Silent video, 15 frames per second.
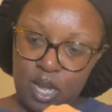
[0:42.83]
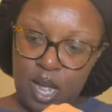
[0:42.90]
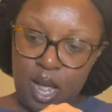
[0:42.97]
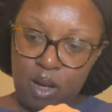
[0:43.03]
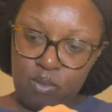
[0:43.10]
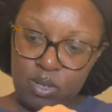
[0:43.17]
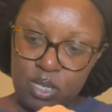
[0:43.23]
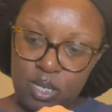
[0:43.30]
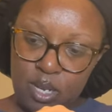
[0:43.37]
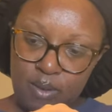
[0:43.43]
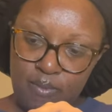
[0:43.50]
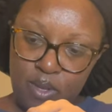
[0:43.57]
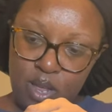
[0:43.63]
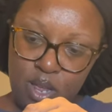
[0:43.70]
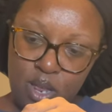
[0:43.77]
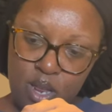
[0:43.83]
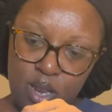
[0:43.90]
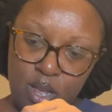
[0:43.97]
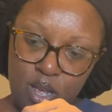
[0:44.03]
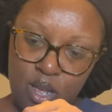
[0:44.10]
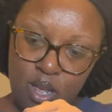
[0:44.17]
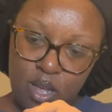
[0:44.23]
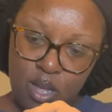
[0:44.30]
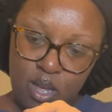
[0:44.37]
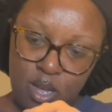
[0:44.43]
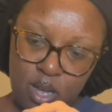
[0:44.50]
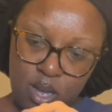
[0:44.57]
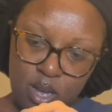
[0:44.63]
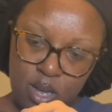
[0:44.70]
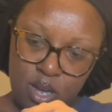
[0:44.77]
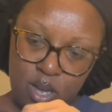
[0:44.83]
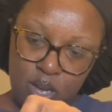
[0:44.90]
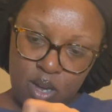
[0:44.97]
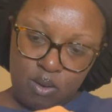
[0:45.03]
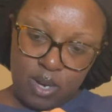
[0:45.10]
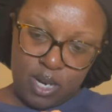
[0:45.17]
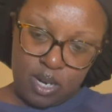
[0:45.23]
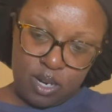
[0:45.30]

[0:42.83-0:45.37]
I was given, oh, wait,